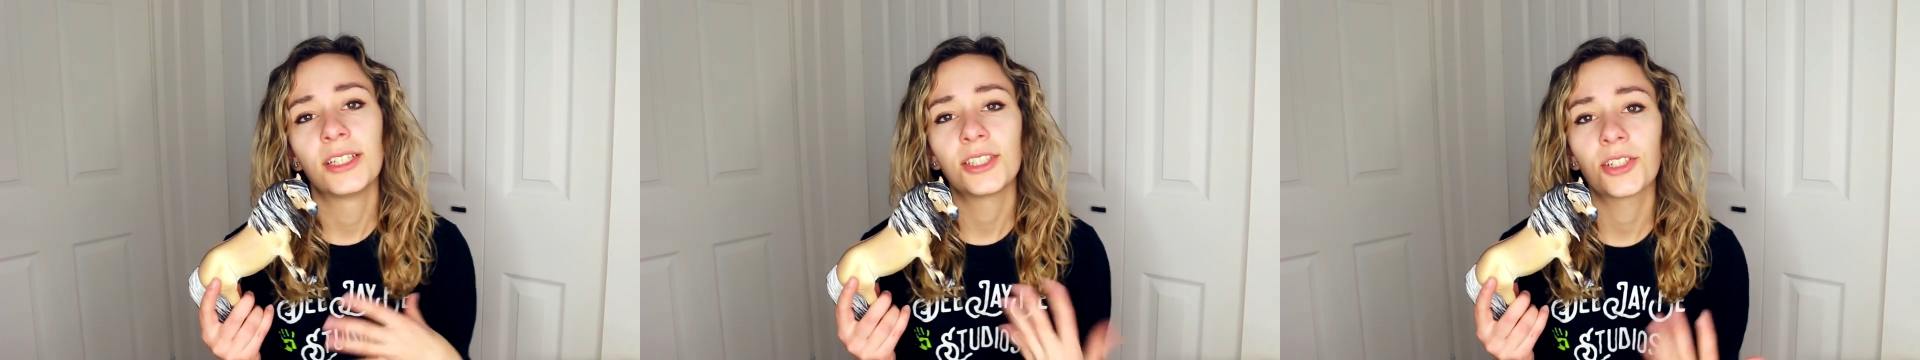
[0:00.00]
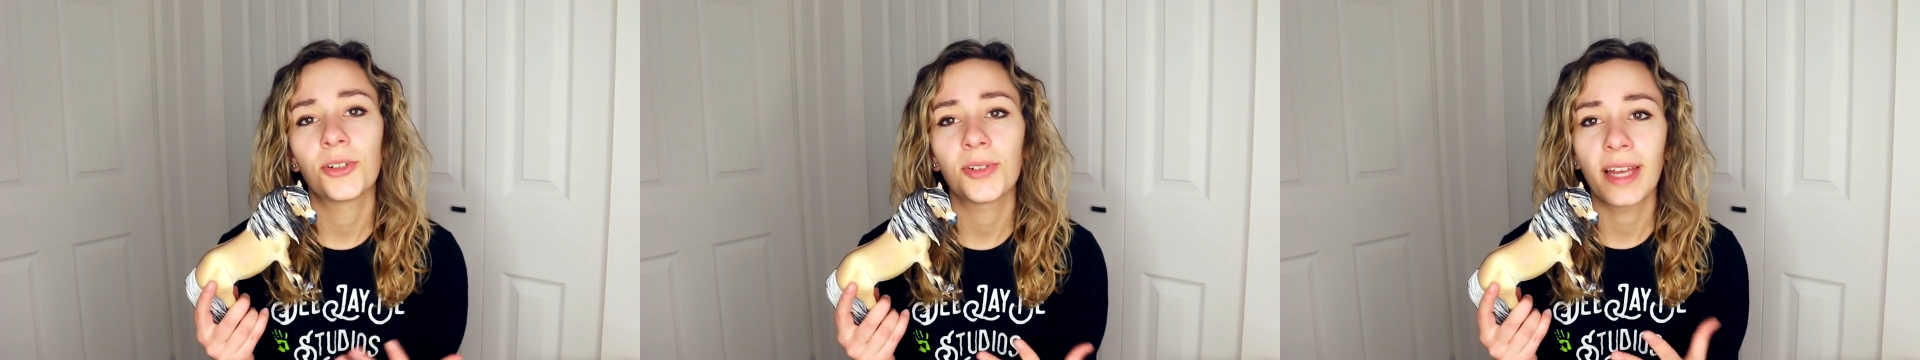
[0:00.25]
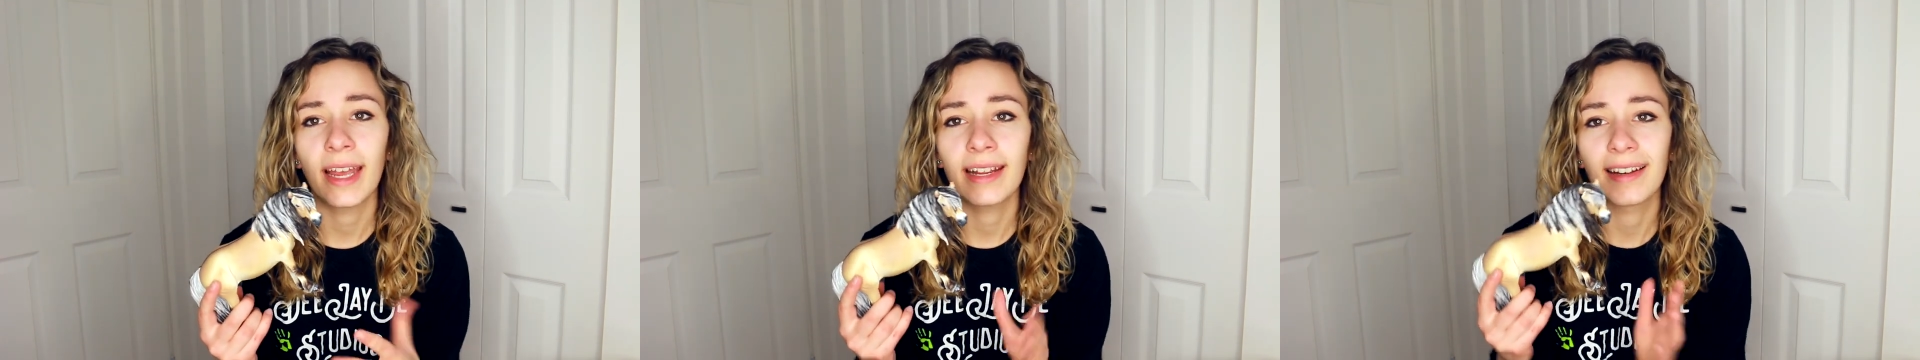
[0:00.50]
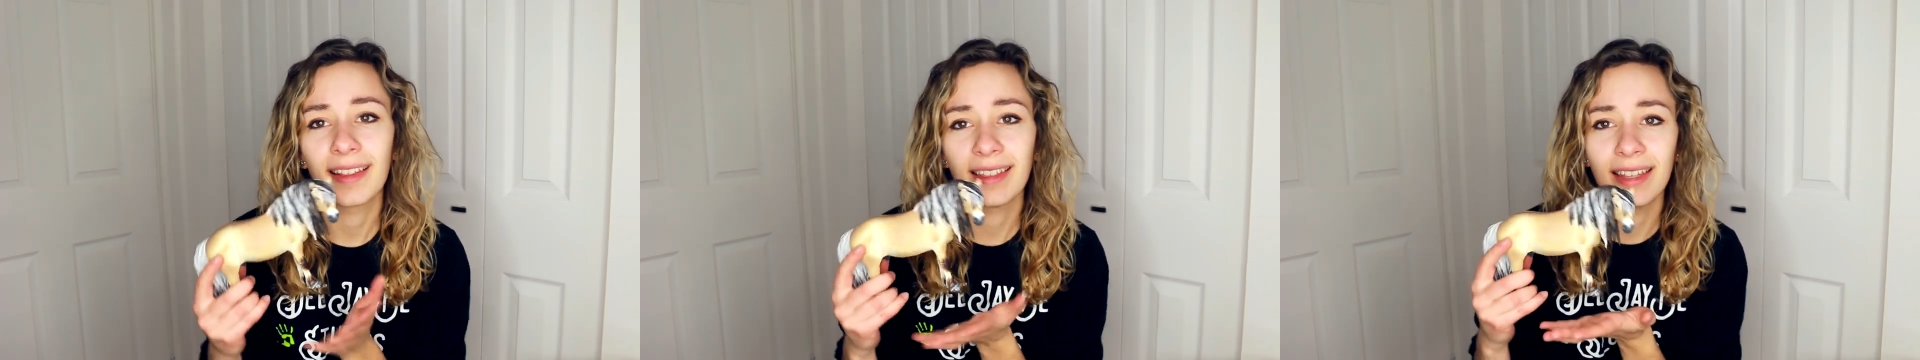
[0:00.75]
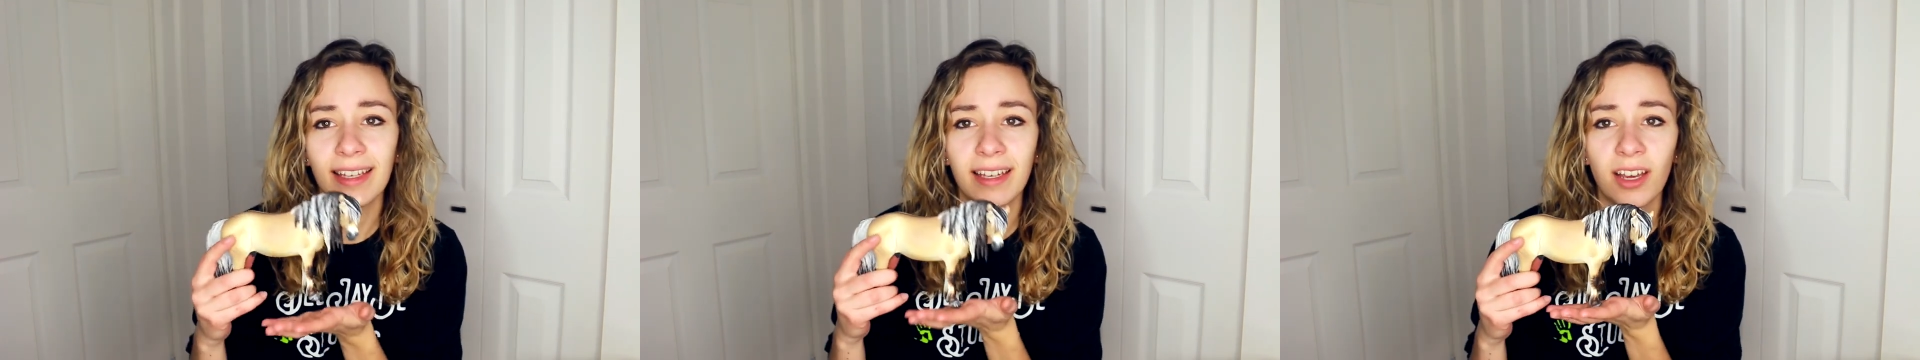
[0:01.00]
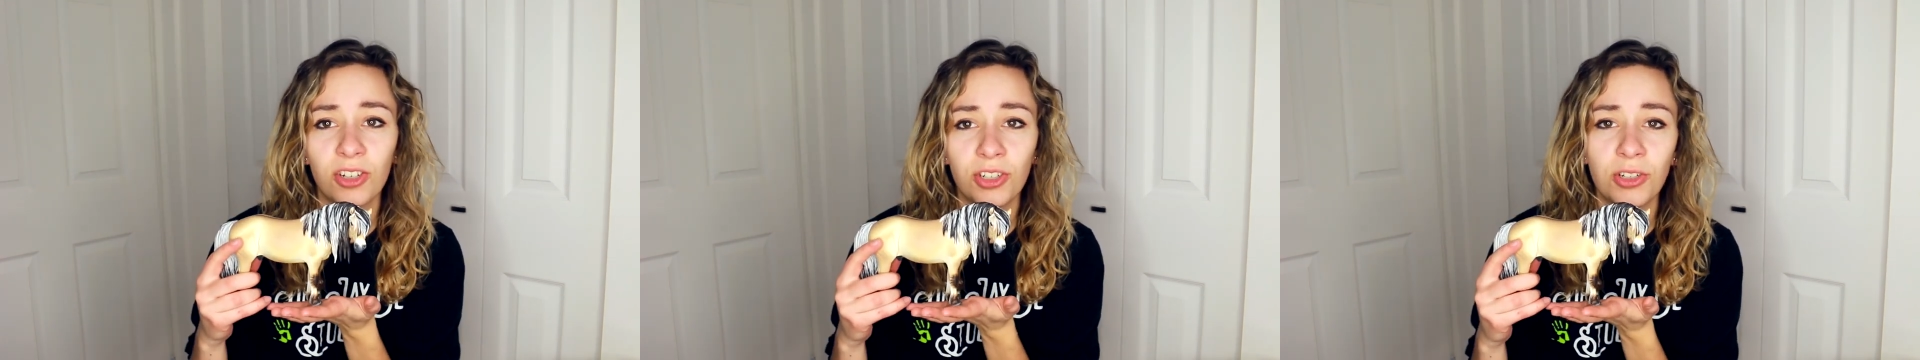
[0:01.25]
to create
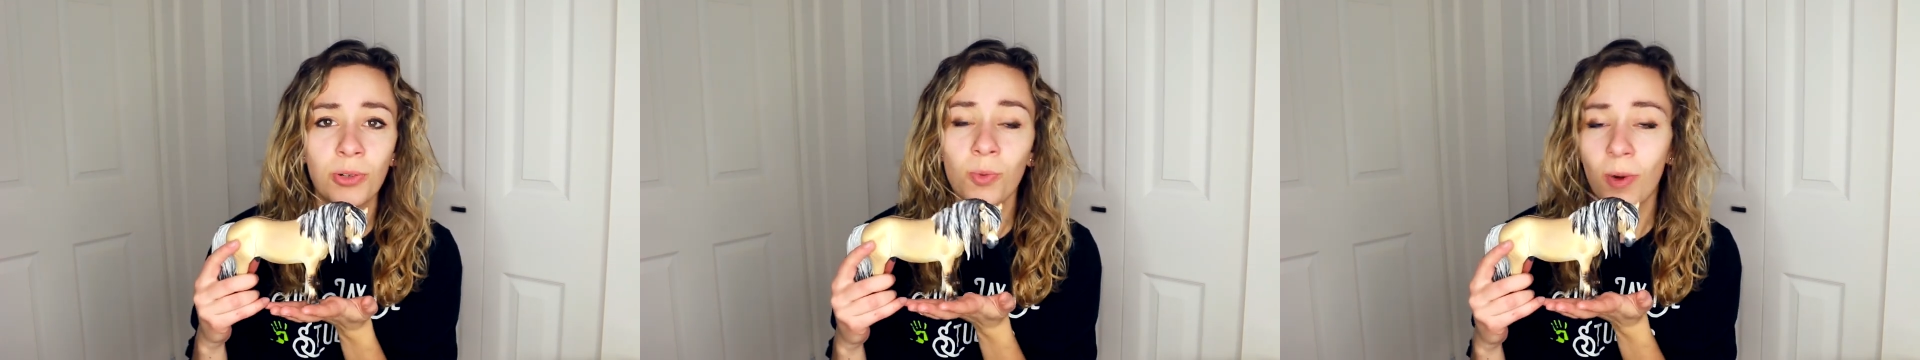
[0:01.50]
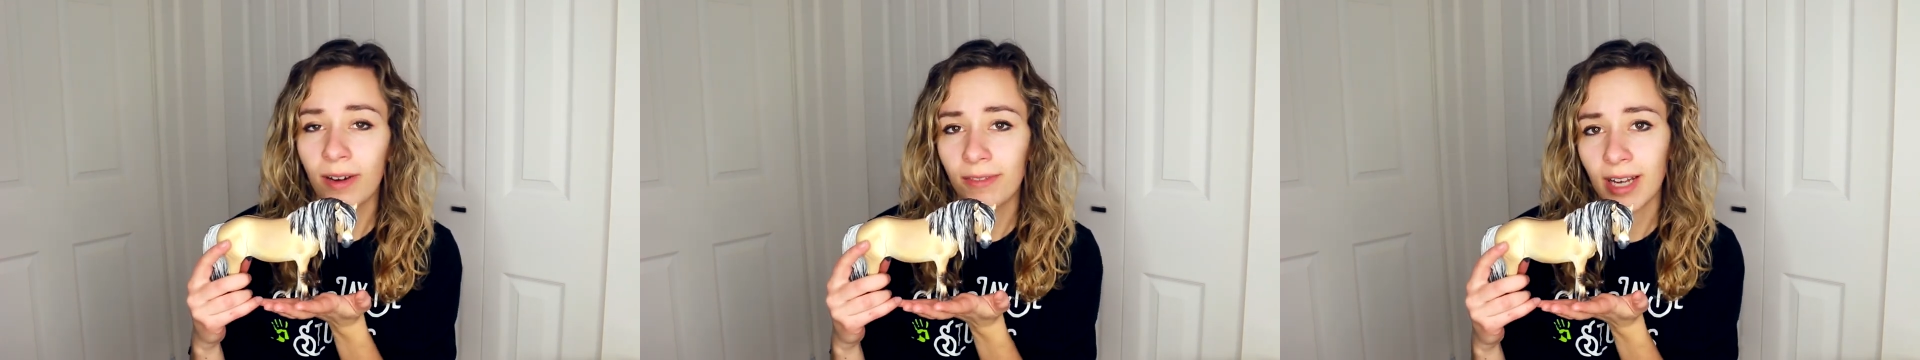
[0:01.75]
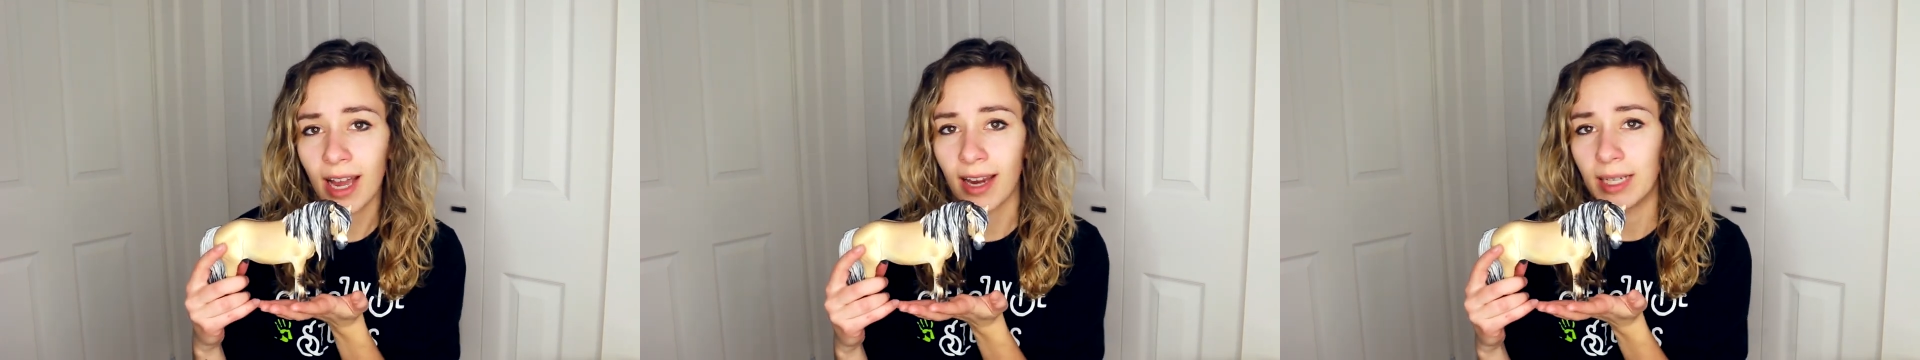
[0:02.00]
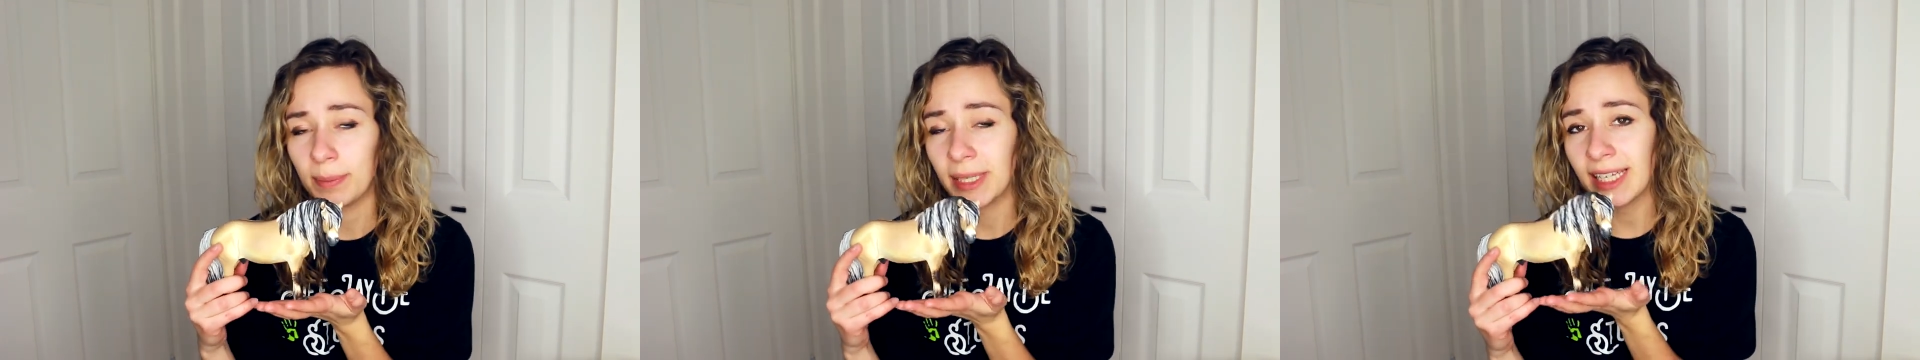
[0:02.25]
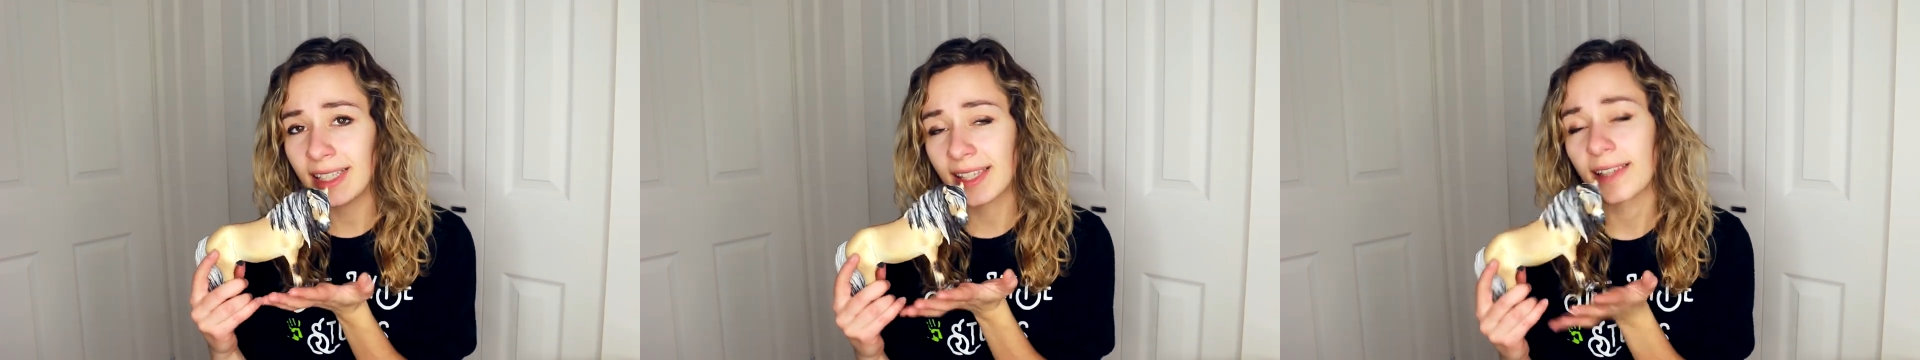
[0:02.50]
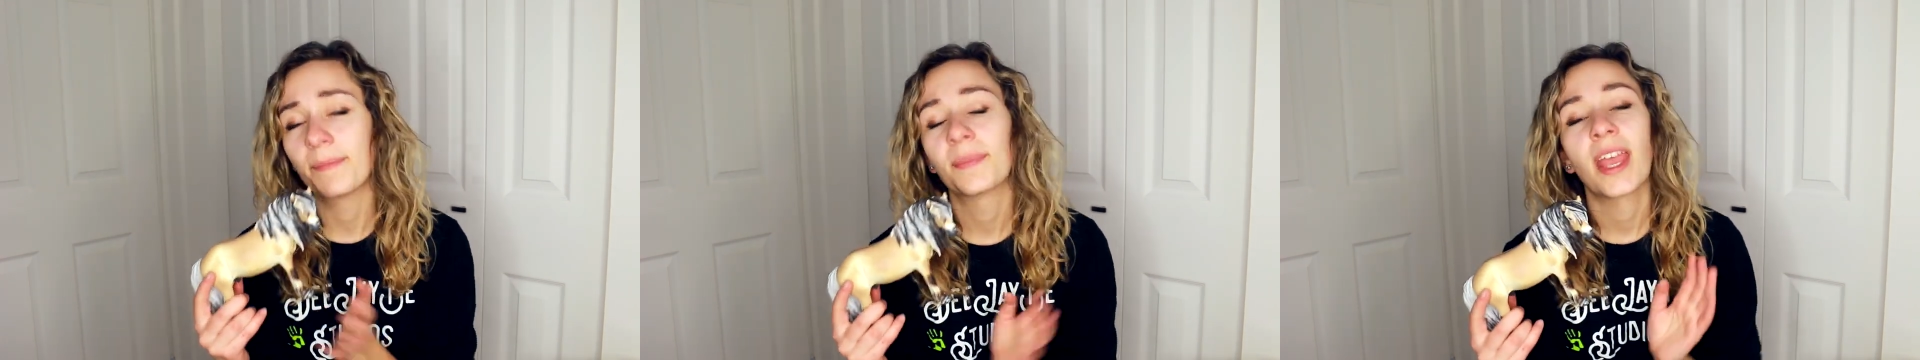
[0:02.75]
the new one-of-a-kind piece.